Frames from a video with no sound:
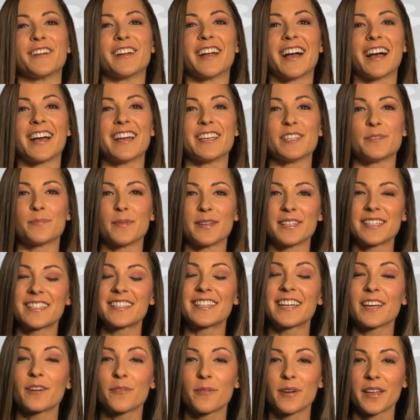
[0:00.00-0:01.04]
you guys, but
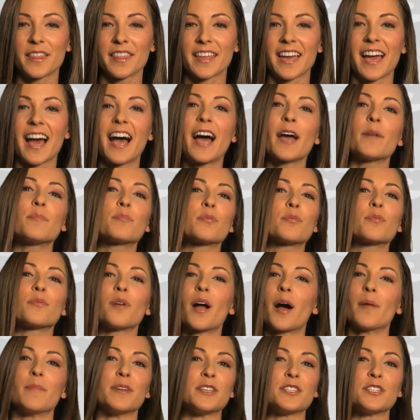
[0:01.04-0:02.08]
stick with it. I
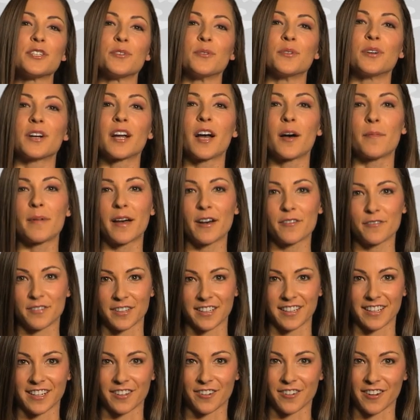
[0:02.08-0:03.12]
promise you will come out
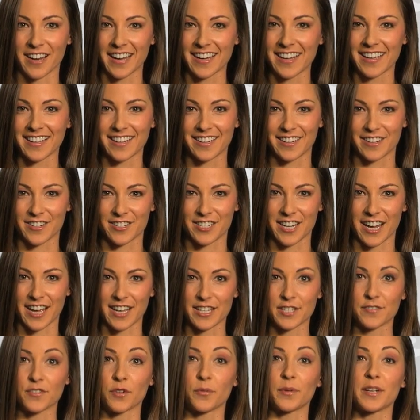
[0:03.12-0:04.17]
feeling great and
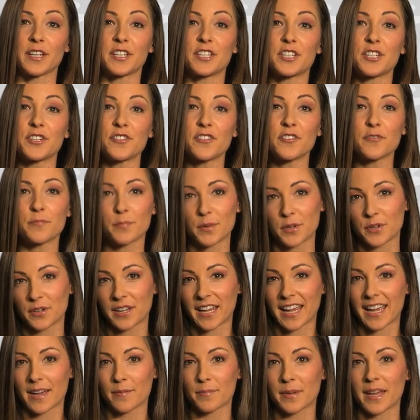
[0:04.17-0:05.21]
energized for week two of boot
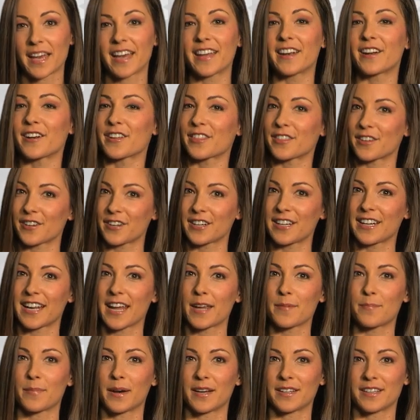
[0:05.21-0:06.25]
camp and our 30
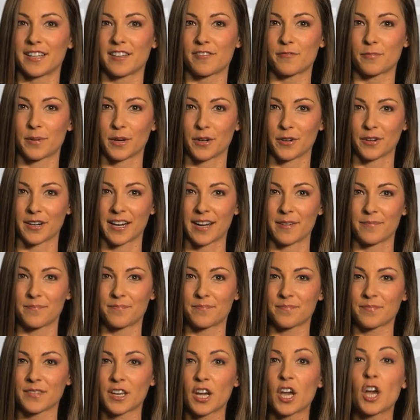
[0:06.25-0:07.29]
day butt lift program.
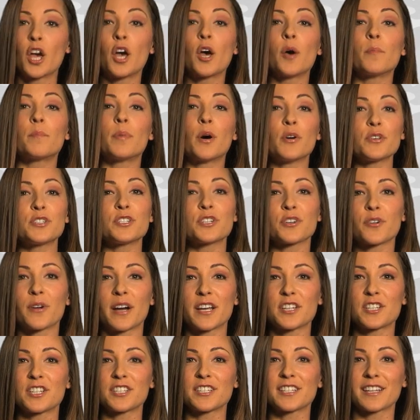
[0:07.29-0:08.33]
Post your
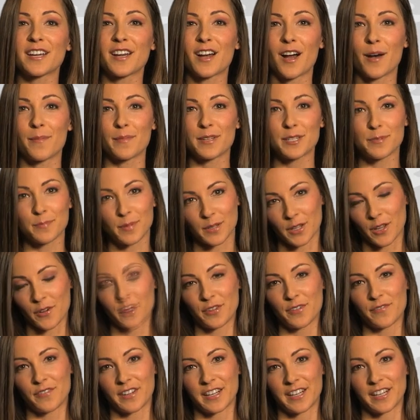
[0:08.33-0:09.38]
questions and comments
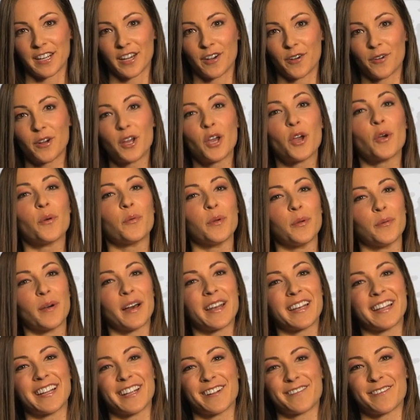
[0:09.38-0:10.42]
below the video. We
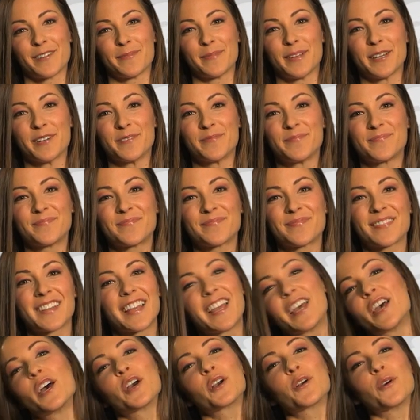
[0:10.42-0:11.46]
want to hear from you.
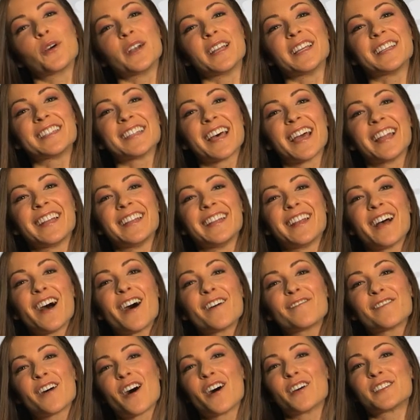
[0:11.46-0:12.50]
Courtney signing
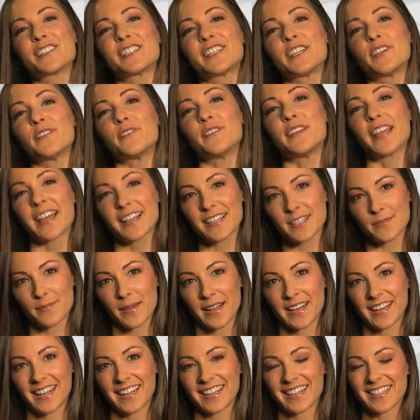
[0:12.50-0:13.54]
off. I'll see you next
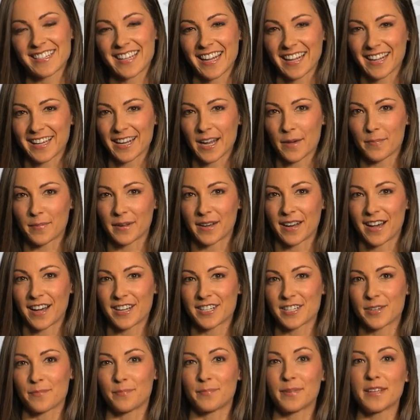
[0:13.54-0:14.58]
Monday to take it up a
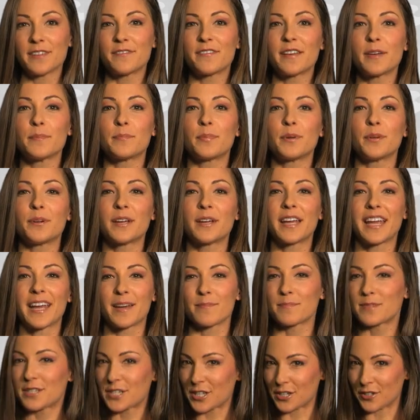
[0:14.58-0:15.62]
notch in Boot
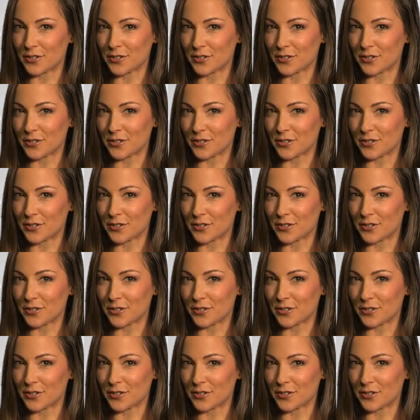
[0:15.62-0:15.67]
Bootcamp